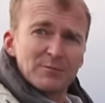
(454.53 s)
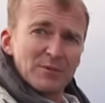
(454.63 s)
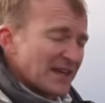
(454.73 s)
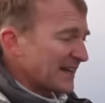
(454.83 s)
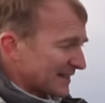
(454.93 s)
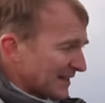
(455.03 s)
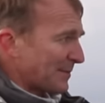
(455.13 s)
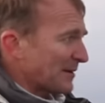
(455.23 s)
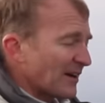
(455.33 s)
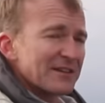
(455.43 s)
within a
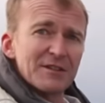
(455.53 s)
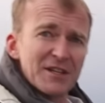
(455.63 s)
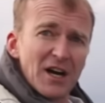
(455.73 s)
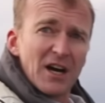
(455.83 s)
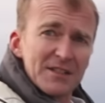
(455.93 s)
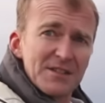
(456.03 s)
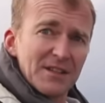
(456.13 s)
couple of 100 yards.